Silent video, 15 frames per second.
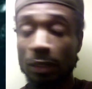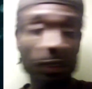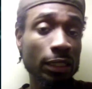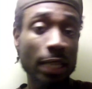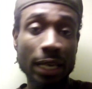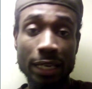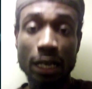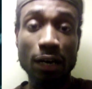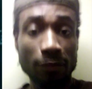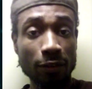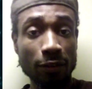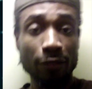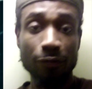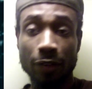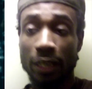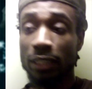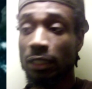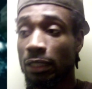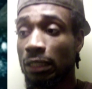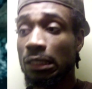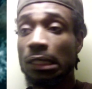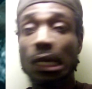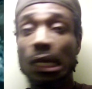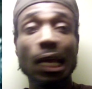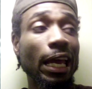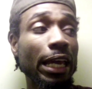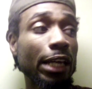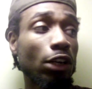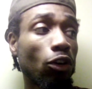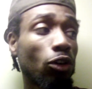day of infections,
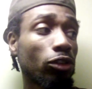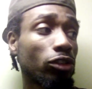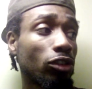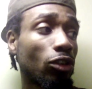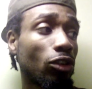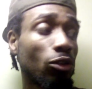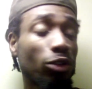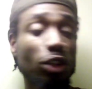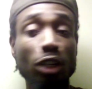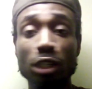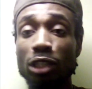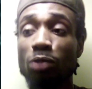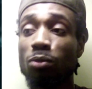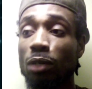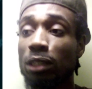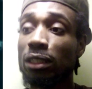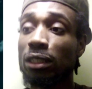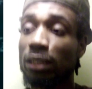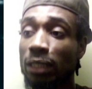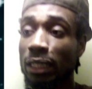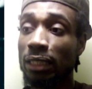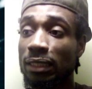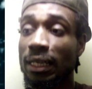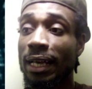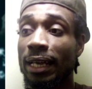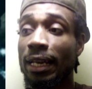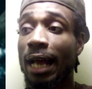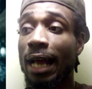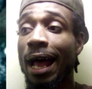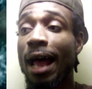and also 31 states
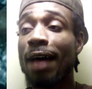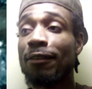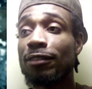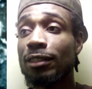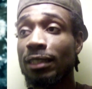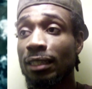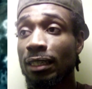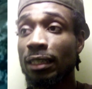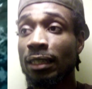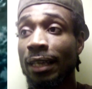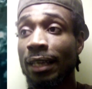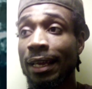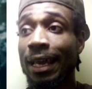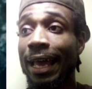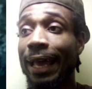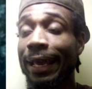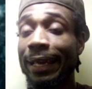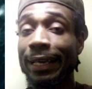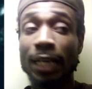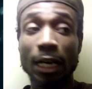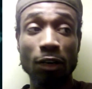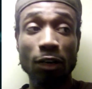that have seen a